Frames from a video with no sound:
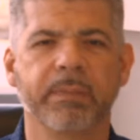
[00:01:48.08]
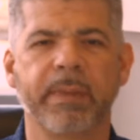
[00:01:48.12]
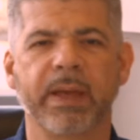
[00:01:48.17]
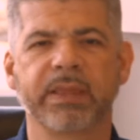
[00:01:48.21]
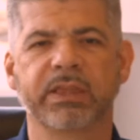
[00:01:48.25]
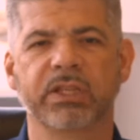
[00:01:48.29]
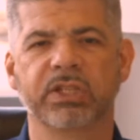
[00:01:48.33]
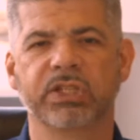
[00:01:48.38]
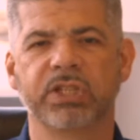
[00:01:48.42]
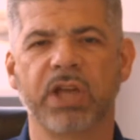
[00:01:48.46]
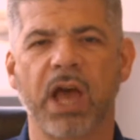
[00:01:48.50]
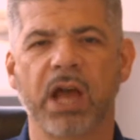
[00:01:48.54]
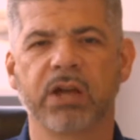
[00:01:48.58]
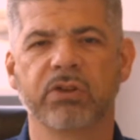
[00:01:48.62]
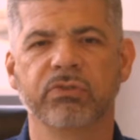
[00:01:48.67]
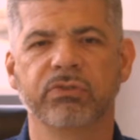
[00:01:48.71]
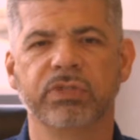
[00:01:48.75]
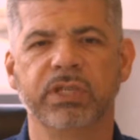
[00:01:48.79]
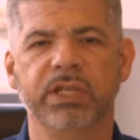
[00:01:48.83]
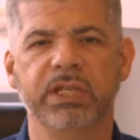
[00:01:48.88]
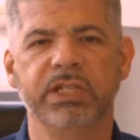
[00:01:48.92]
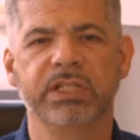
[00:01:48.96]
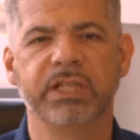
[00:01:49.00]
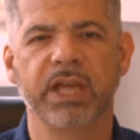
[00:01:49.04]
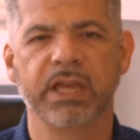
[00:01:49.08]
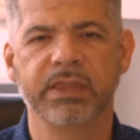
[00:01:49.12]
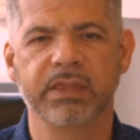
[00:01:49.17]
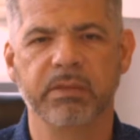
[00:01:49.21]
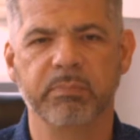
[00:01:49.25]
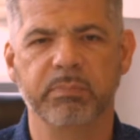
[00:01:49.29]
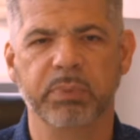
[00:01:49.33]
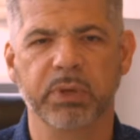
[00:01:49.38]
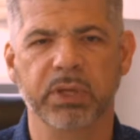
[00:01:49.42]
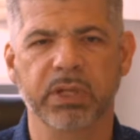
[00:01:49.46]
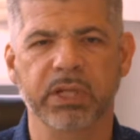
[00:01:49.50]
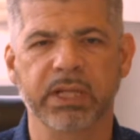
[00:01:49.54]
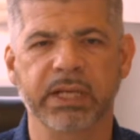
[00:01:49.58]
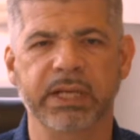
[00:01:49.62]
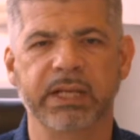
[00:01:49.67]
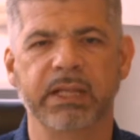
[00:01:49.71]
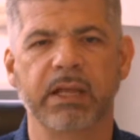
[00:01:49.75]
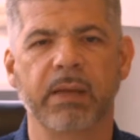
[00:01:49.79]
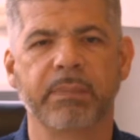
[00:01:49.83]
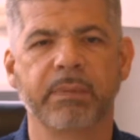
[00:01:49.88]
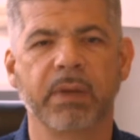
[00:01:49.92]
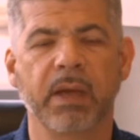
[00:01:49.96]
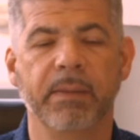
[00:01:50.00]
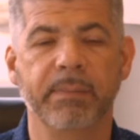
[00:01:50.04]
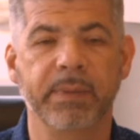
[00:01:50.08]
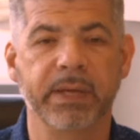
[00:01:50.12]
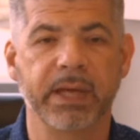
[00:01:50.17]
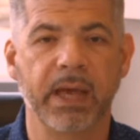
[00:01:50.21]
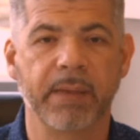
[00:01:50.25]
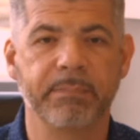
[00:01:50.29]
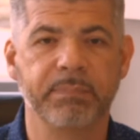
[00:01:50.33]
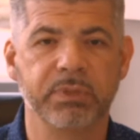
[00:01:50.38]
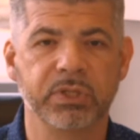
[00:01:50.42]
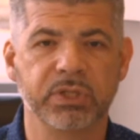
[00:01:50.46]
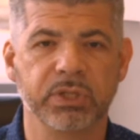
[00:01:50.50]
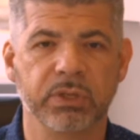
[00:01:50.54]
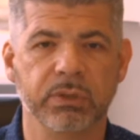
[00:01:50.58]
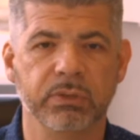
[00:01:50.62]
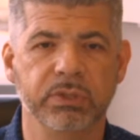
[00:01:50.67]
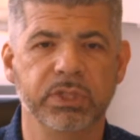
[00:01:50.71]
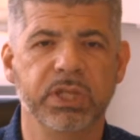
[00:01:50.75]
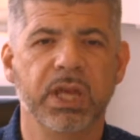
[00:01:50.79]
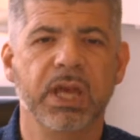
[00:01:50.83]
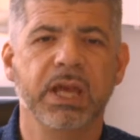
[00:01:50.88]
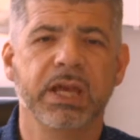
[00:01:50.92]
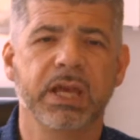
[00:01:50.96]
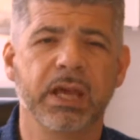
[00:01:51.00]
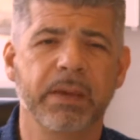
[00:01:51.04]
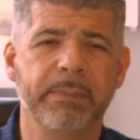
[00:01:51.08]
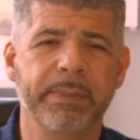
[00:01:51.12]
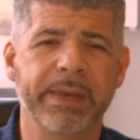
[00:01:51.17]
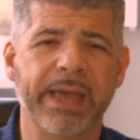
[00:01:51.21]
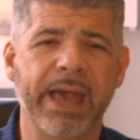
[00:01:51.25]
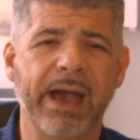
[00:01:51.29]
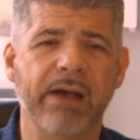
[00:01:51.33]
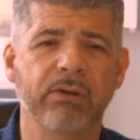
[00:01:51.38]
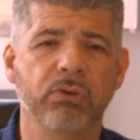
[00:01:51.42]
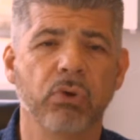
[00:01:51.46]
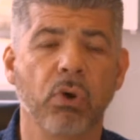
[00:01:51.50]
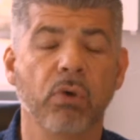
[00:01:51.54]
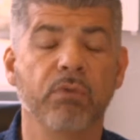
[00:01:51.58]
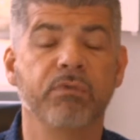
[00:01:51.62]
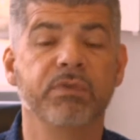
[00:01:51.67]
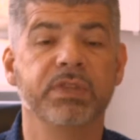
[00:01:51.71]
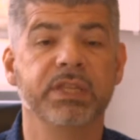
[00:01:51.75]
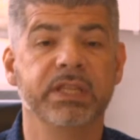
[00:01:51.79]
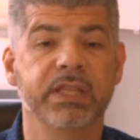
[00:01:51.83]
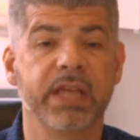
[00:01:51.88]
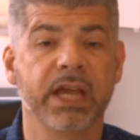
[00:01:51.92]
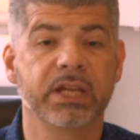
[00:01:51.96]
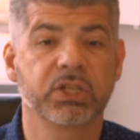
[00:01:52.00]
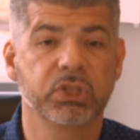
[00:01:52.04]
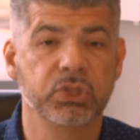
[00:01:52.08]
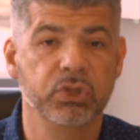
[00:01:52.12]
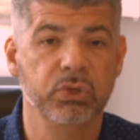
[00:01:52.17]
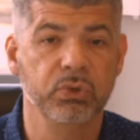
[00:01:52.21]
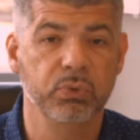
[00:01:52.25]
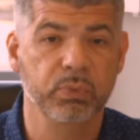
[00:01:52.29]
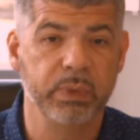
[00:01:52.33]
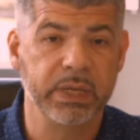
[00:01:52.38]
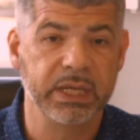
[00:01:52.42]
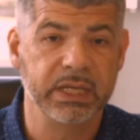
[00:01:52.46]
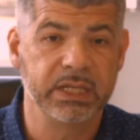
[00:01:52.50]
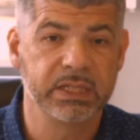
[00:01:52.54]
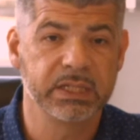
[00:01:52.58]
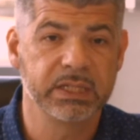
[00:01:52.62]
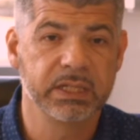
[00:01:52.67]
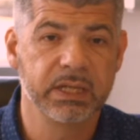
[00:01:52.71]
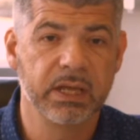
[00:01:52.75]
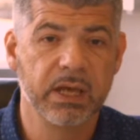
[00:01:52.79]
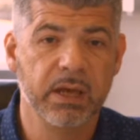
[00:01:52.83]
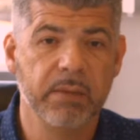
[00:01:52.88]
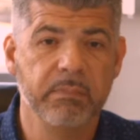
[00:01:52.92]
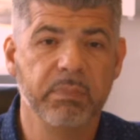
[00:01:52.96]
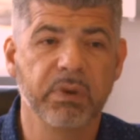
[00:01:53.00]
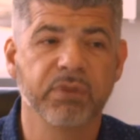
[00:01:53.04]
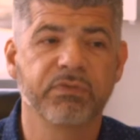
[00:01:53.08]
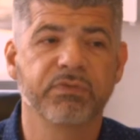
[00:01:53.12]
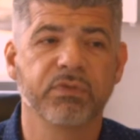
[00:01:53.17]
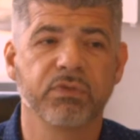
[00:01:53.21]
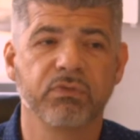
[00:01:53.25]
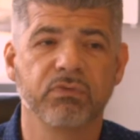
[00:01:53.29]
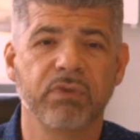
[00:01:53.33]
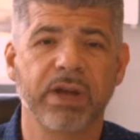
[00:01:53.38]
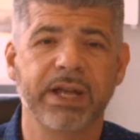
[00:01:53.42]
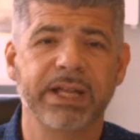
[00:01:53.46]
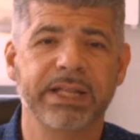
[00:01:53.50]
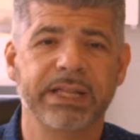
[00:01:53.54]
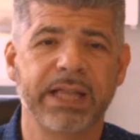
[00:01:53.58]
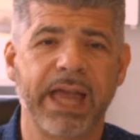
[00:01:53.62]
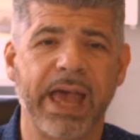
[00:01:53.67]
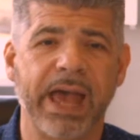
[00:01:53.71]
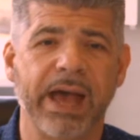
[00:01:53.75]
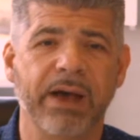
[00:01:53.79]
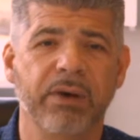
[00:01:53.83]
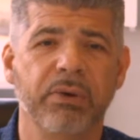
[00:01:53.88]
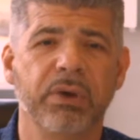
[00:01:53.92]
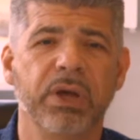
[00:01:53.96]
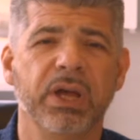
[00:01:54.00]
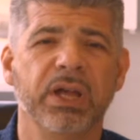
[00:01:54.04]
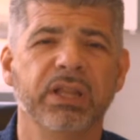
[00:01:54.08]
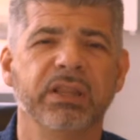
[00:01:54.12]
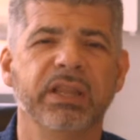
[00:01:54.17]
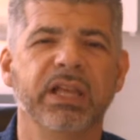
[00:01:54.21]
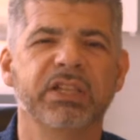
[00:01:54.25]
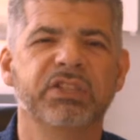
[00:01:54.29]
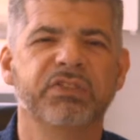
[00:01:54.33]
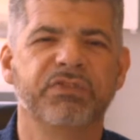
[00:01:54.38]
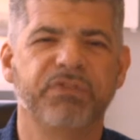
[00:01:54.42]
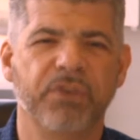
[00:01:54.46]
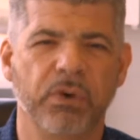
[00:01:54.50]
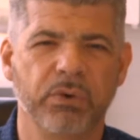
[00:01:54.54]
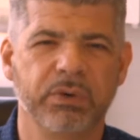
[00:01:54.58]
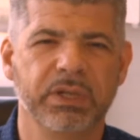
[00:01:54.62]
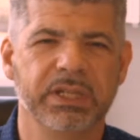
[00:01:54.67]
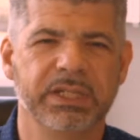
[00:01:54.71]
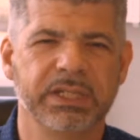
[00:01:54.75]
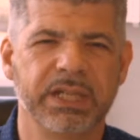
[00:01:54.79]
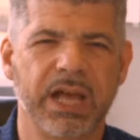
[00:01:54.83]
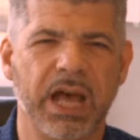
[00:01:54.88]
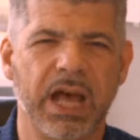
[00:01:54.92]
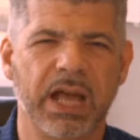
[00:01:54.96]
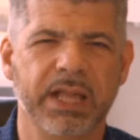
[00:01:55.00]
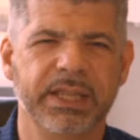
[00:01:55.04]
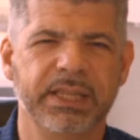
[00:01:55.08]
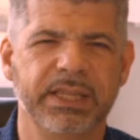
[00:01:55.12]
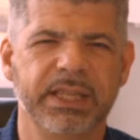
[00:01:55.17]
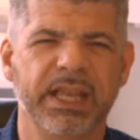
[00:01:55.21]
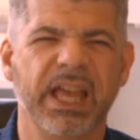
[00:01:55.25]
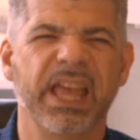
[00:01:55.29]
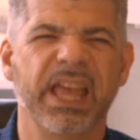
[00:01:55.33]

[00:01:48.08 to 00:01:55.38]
about the Socrates and the bully in upcoming episodes coming out over the next 2 weeks. But for right now, let's focus on